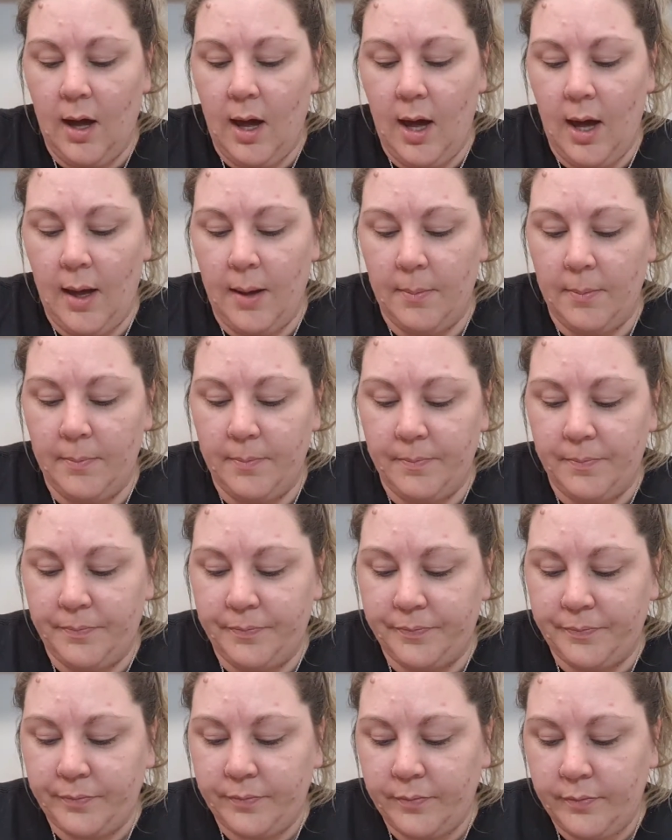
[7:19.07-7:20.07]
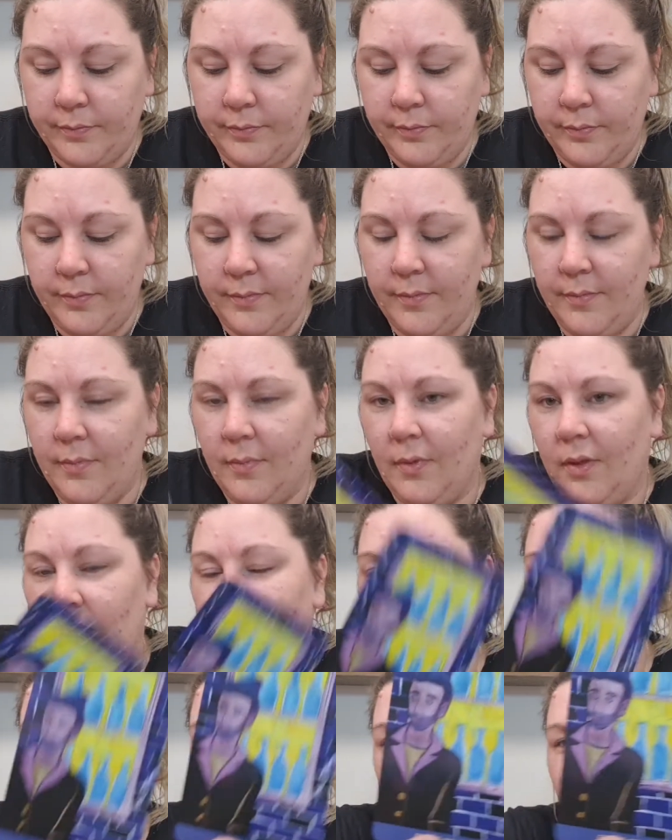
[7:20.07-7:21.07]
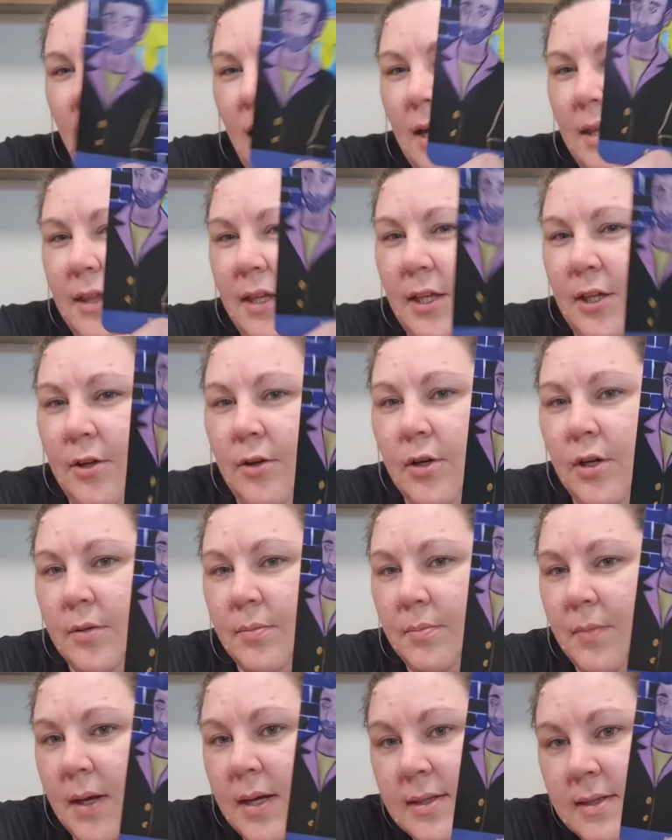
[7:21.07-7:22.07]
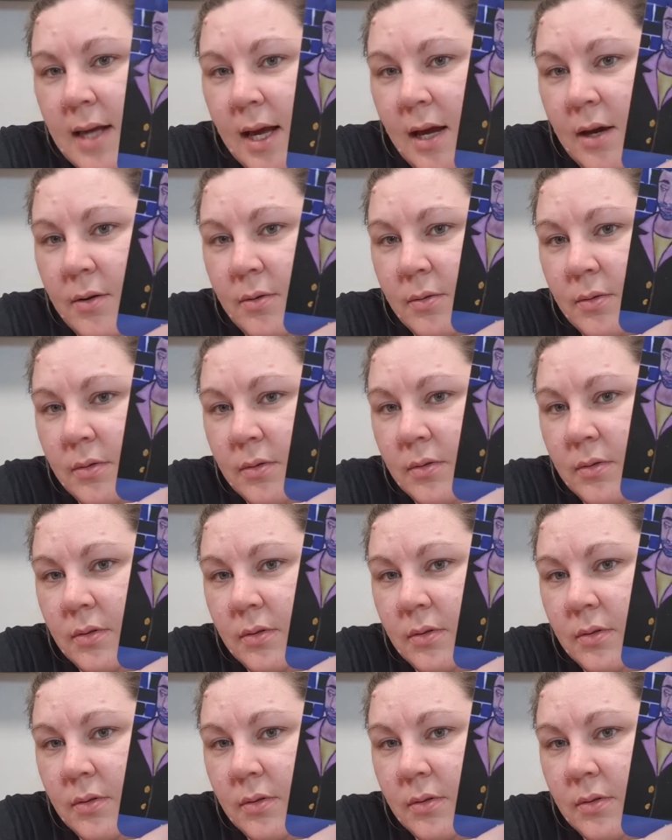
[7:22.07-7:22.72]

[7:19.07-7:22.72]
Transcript: But yeah, I think you could miss out.